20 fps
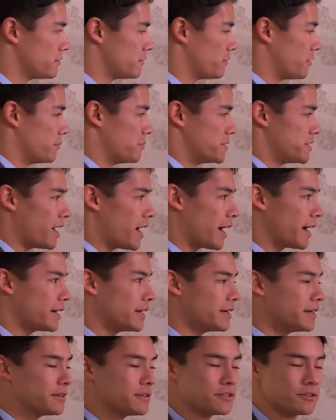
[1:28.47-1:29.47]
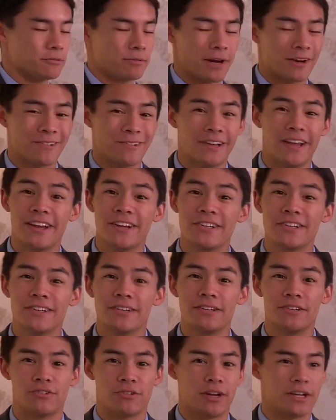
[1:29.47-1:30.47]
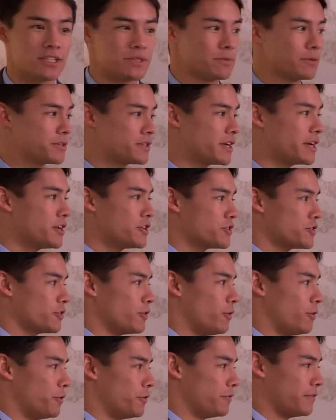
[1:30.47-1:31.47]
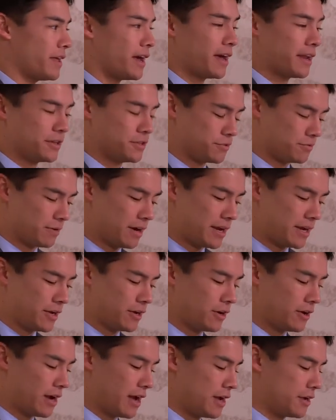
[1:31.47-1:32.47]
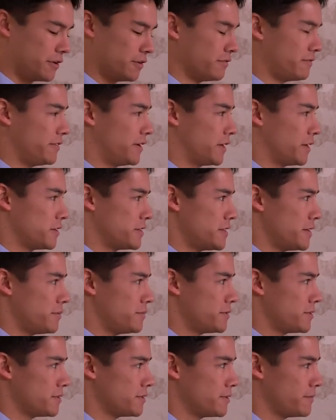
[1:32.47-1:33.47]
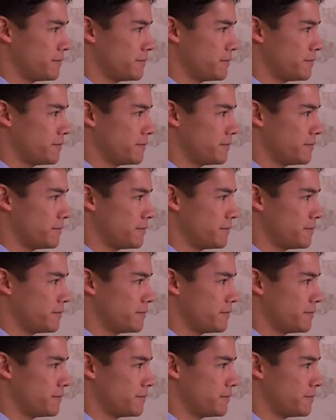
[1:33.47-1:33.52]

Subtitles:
from dining to recreation, transportation, all of that is right here at your fingertips.